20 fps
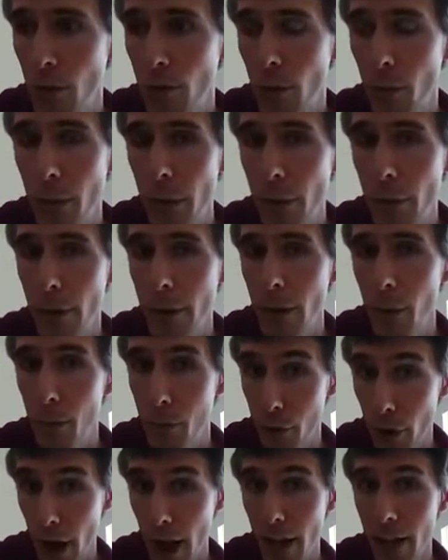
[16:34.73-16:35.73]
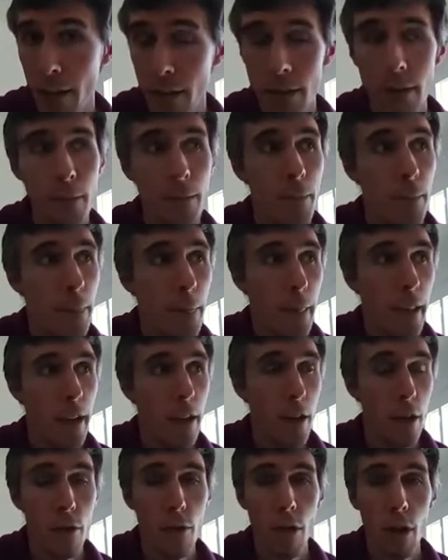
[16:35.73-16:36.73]
for building the brand
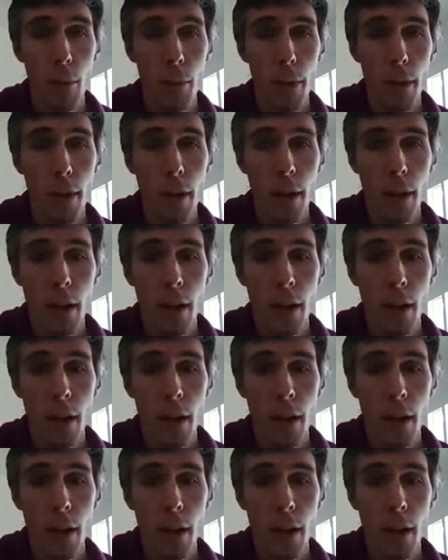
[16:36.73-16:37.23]
in Europe,